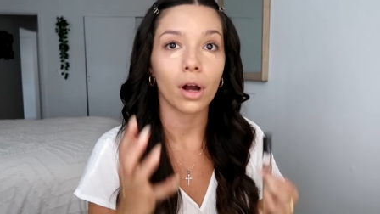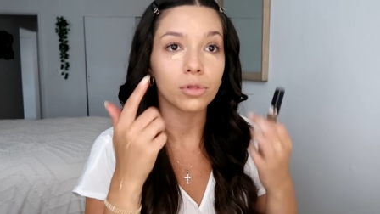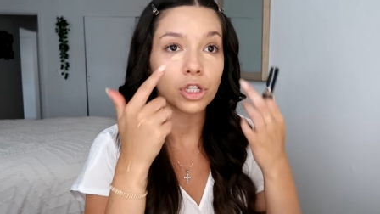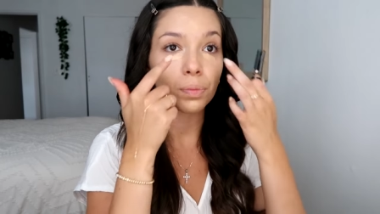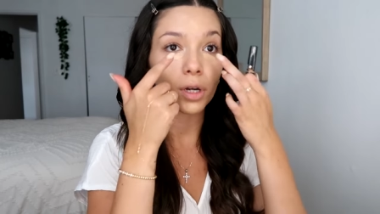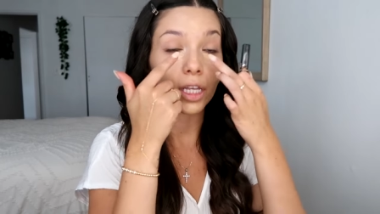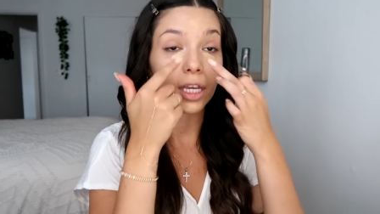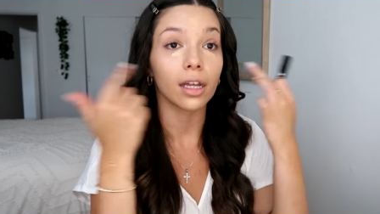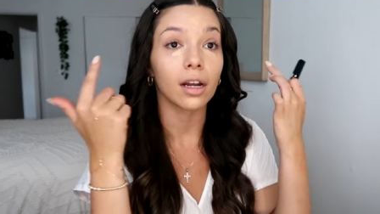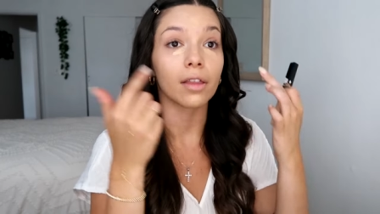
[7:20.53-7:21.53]
I'm just putting
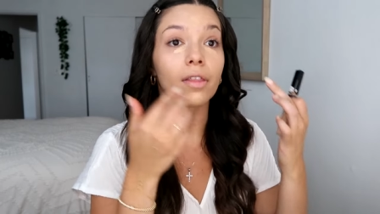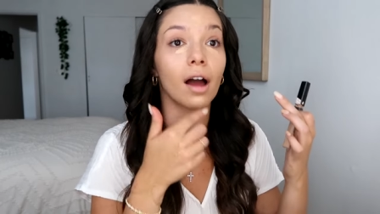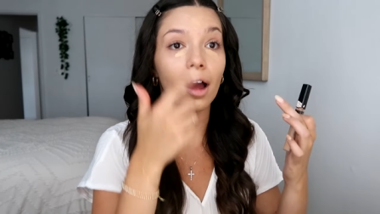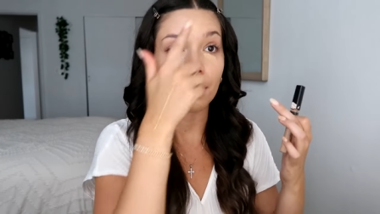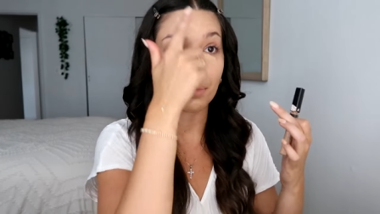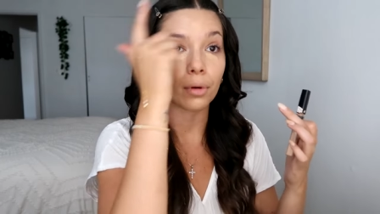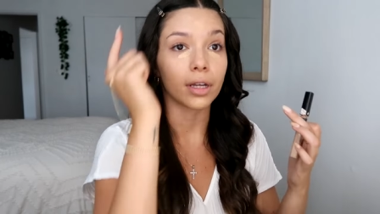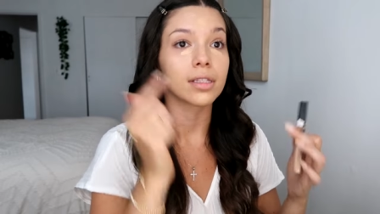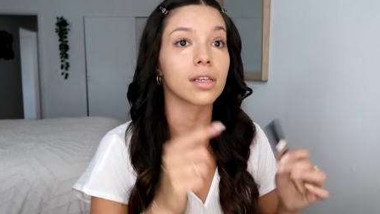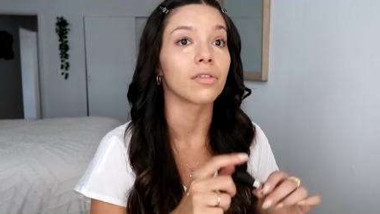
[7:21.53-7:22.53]
it on the high
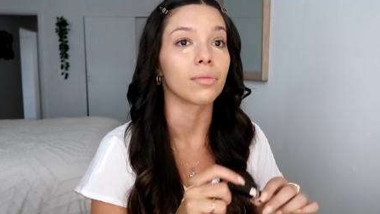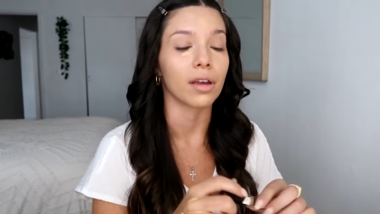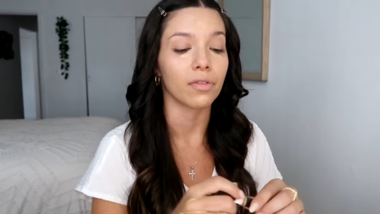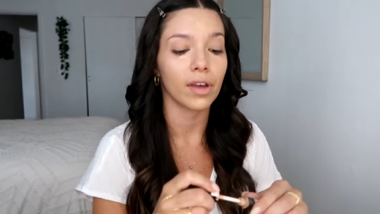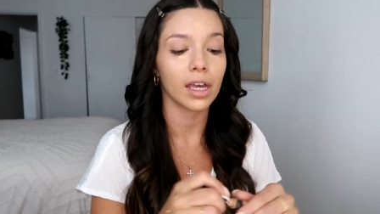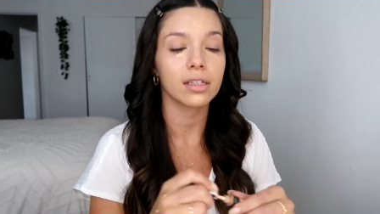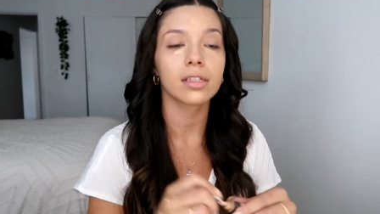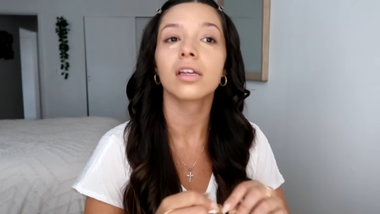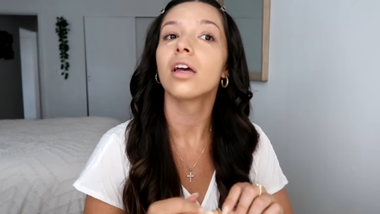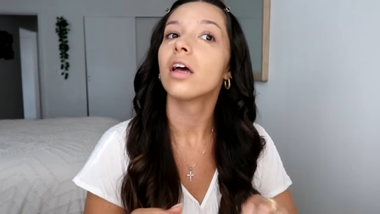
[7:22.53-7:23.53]
points of my face,